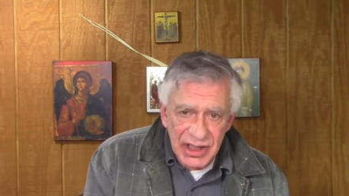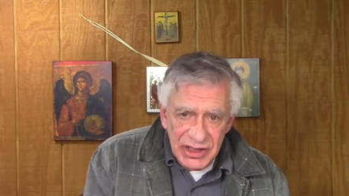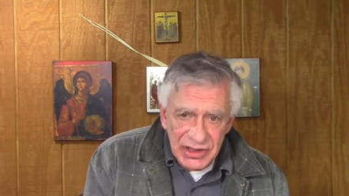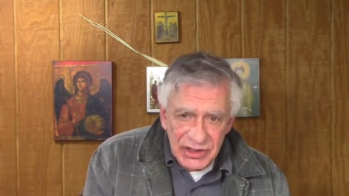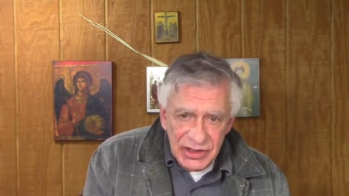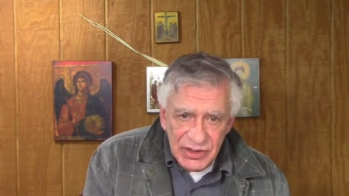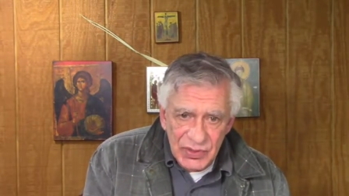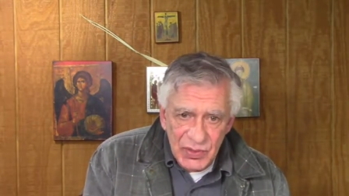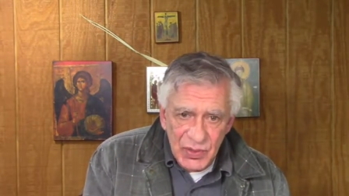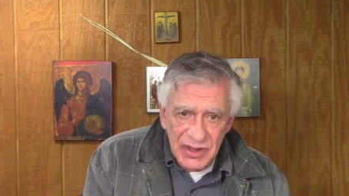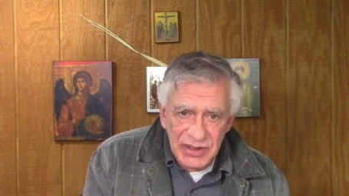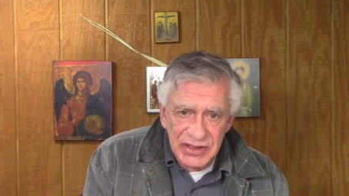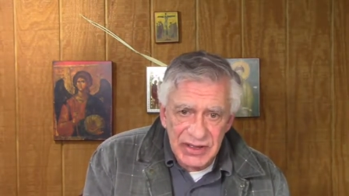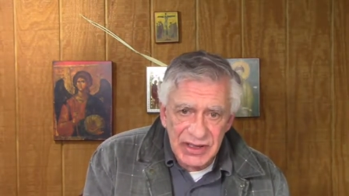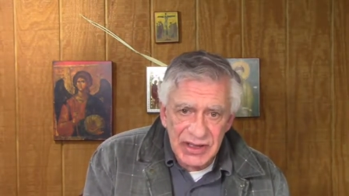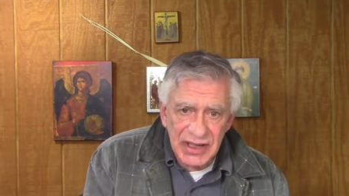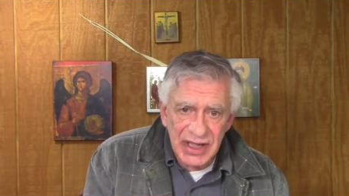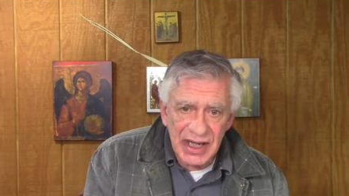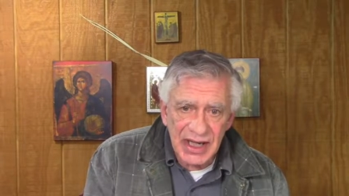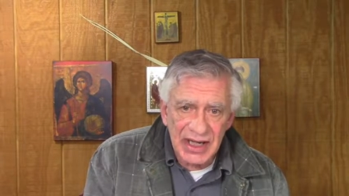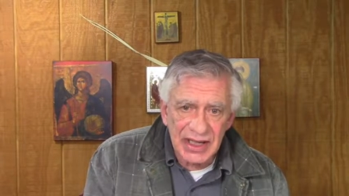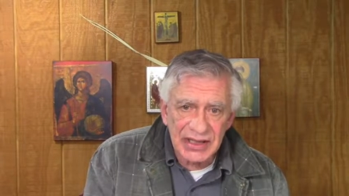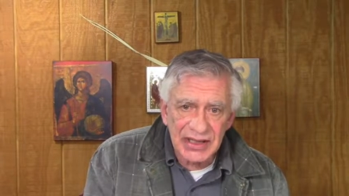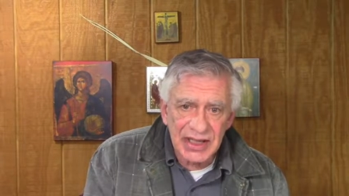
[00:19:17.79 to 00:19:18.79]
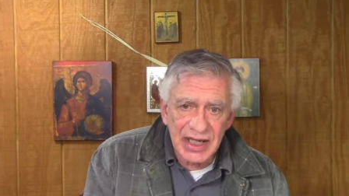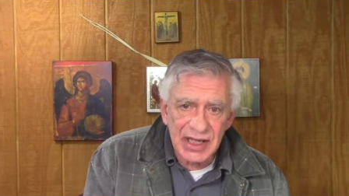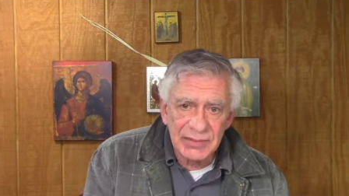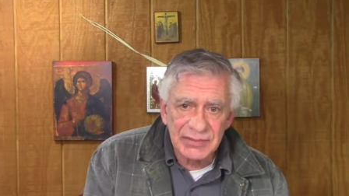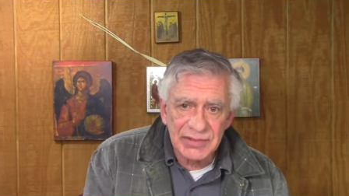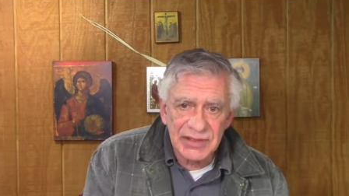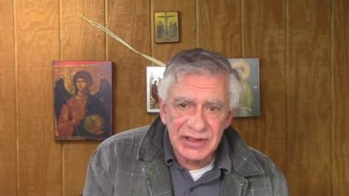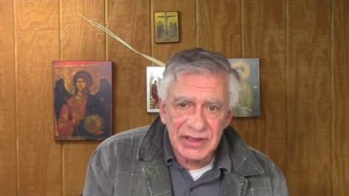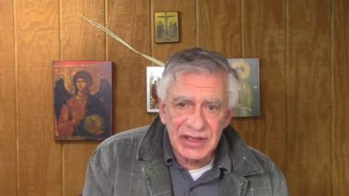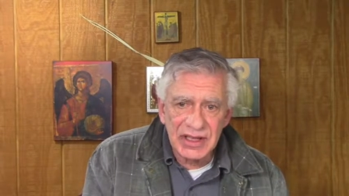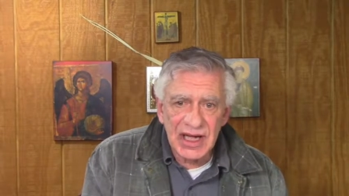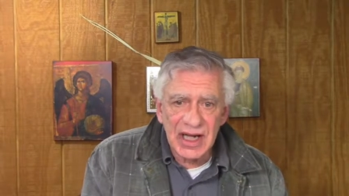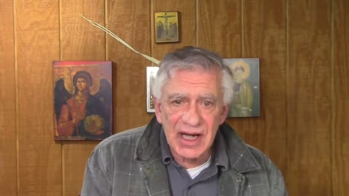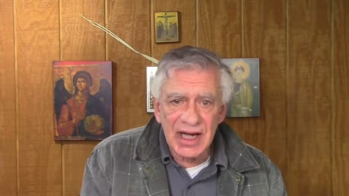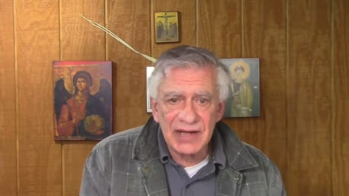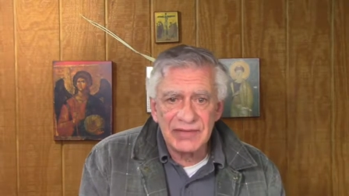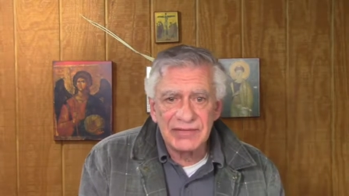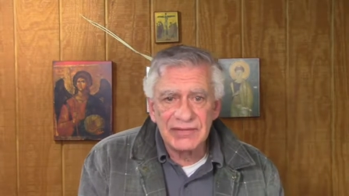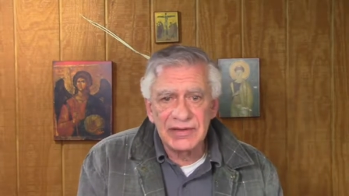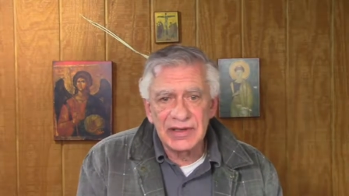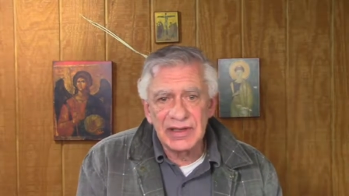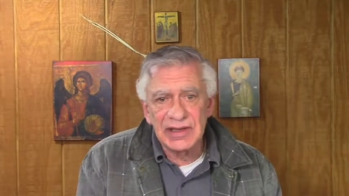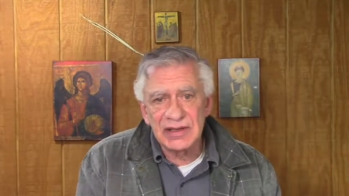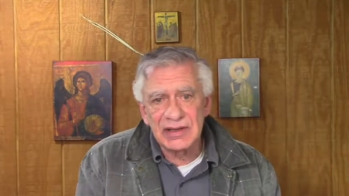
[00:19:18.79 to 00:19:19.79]
Jesus once again comes into
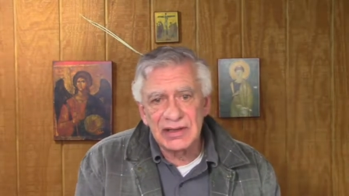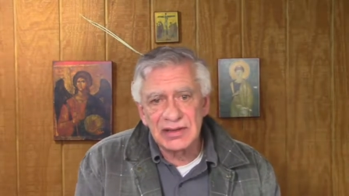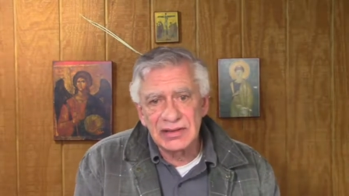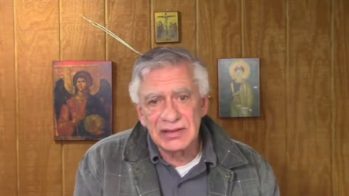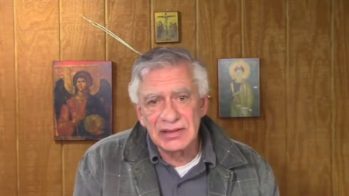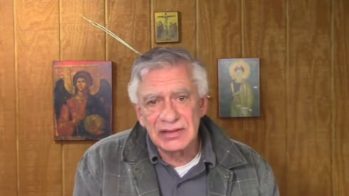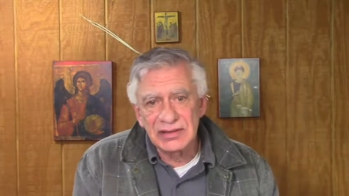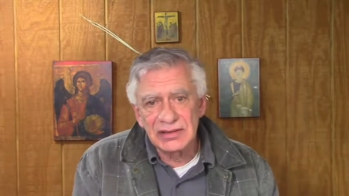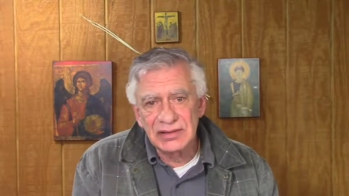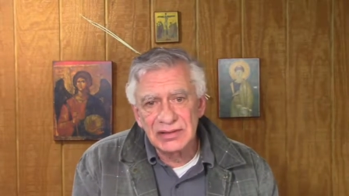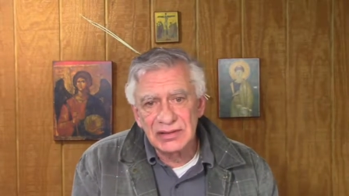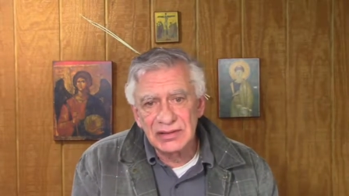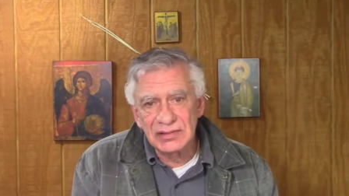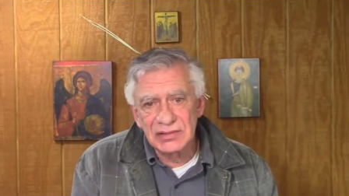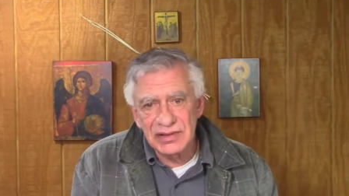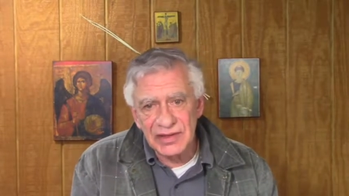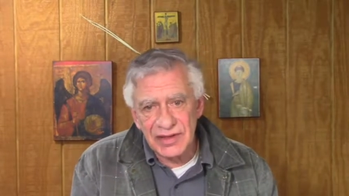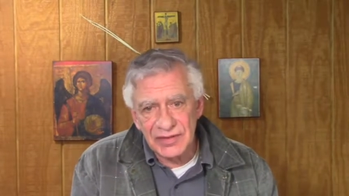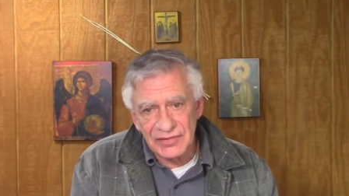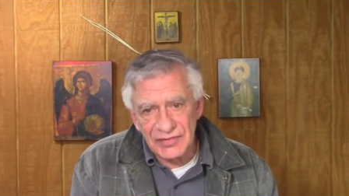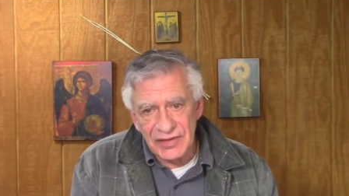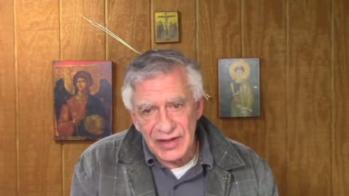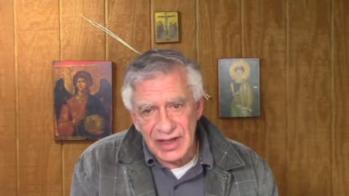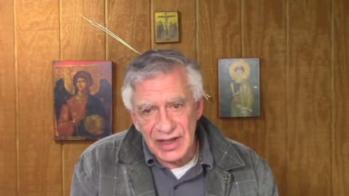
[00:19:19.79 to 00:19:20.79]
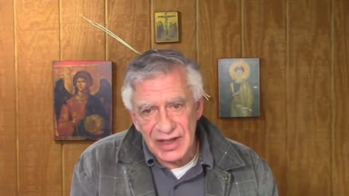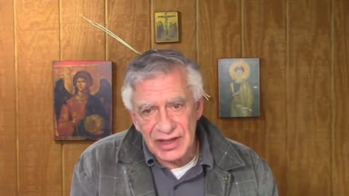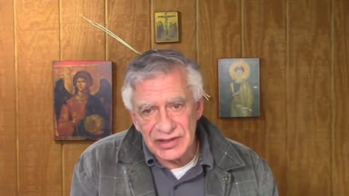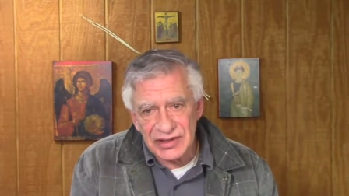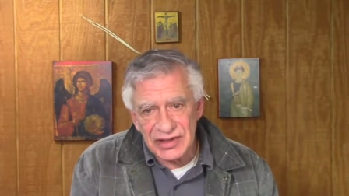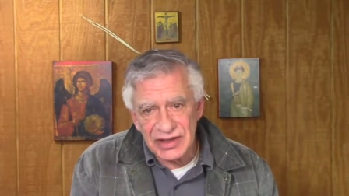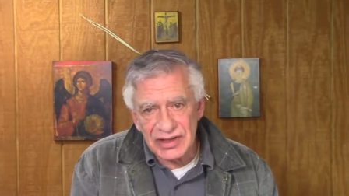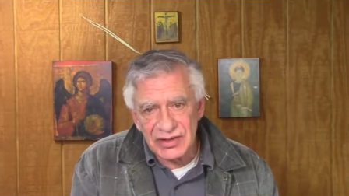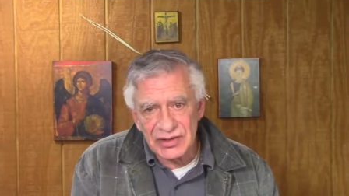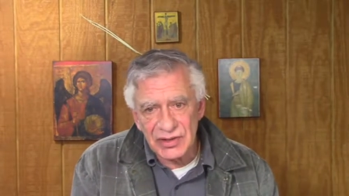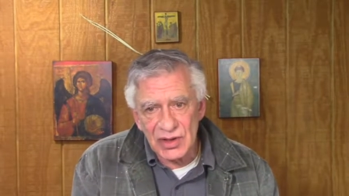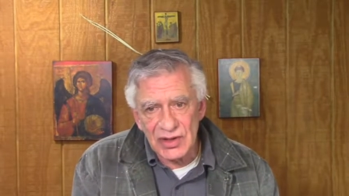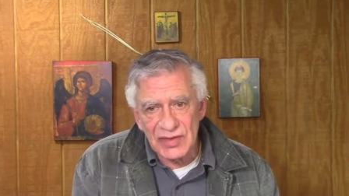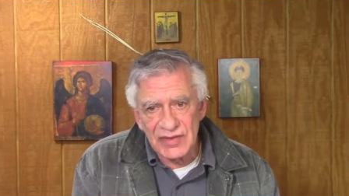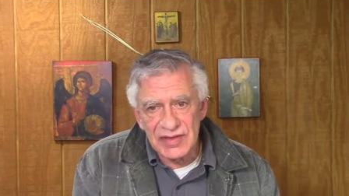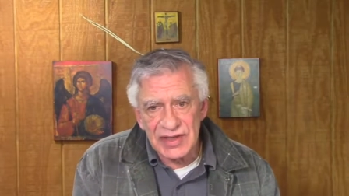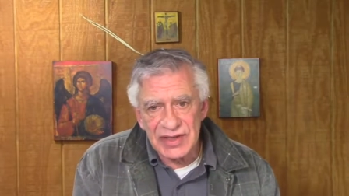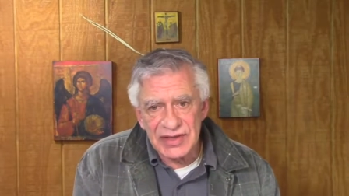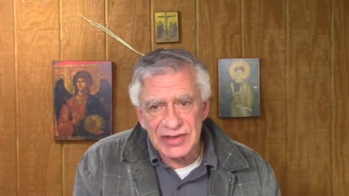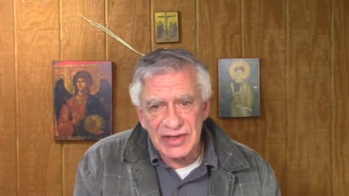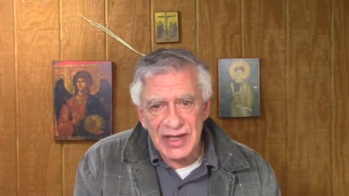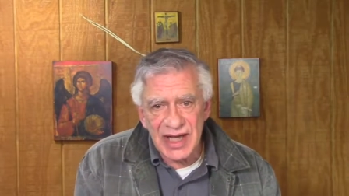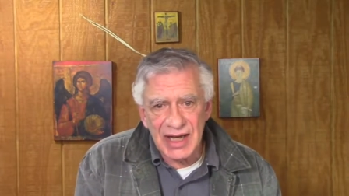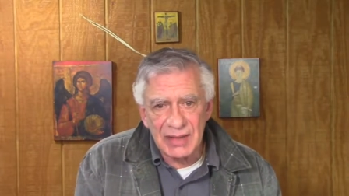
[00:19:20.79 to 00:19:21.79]
conflict with the Pharisees
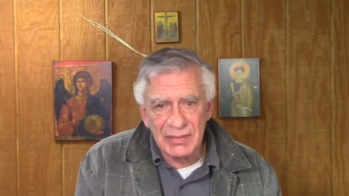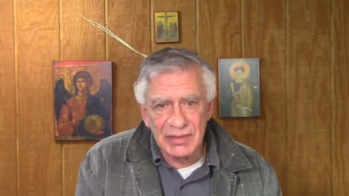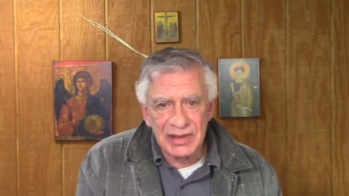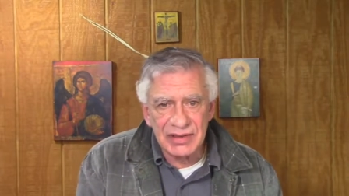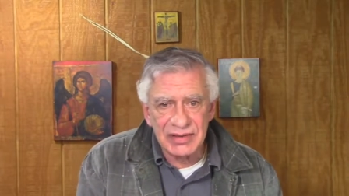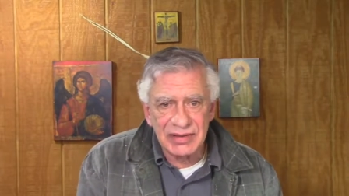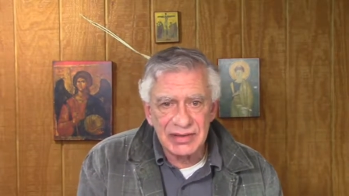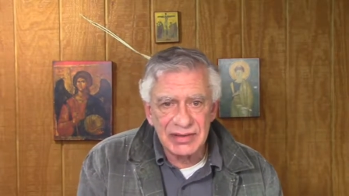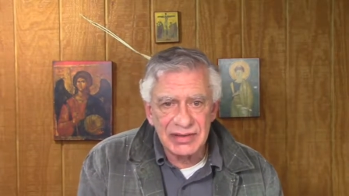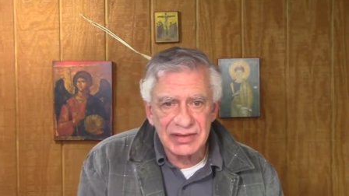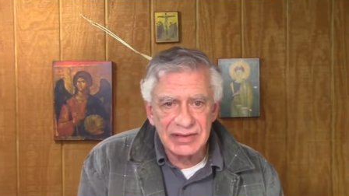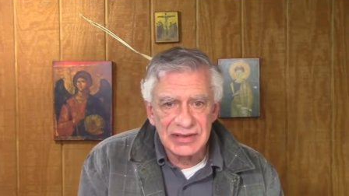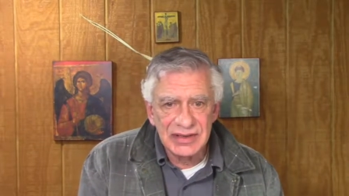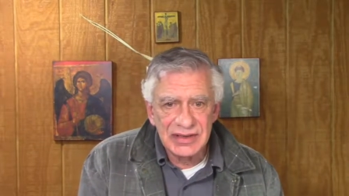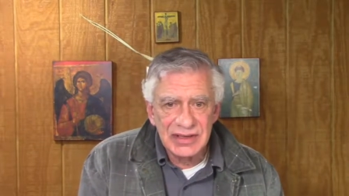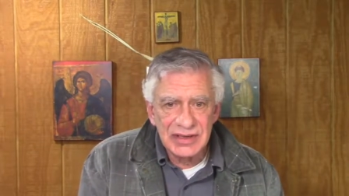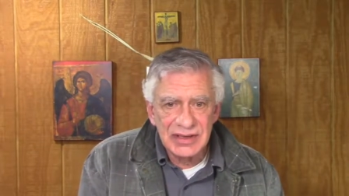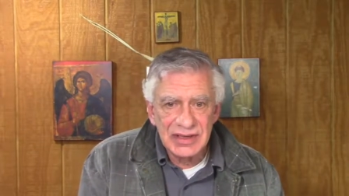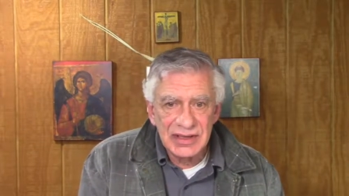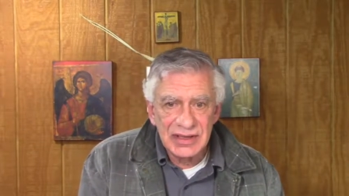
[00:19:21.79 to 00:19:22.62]
over the Sabbath,